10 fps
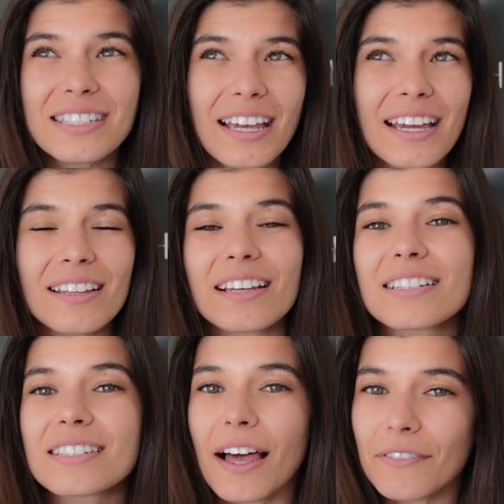say like
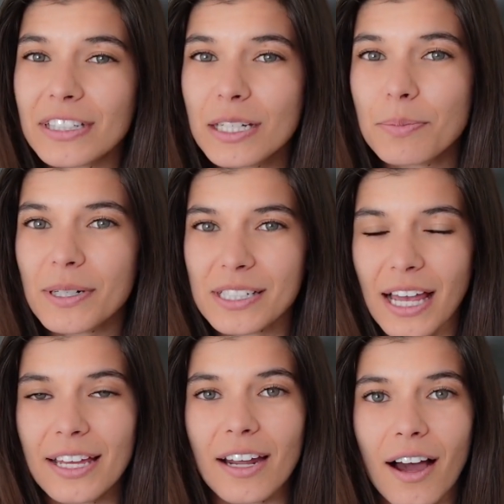70%